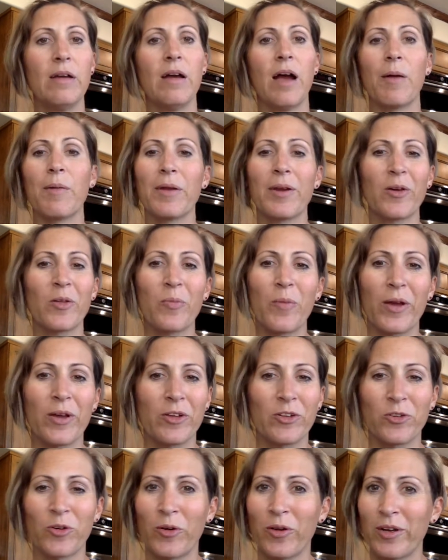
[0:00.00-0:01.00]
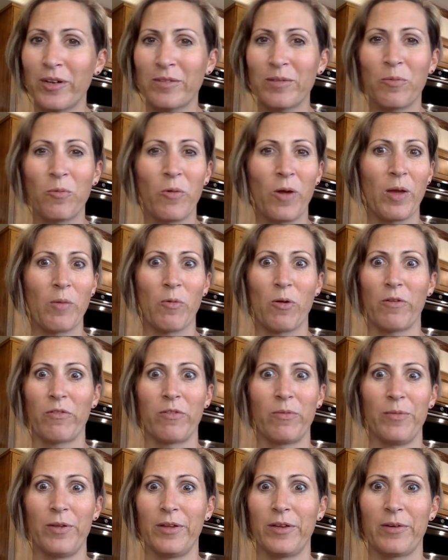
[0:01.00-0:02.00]
I'm going to go with Michael Jordan because I'm way more
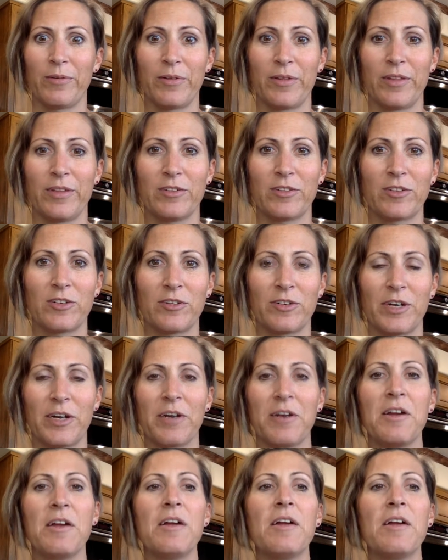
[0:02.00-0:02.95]
familiar with his career.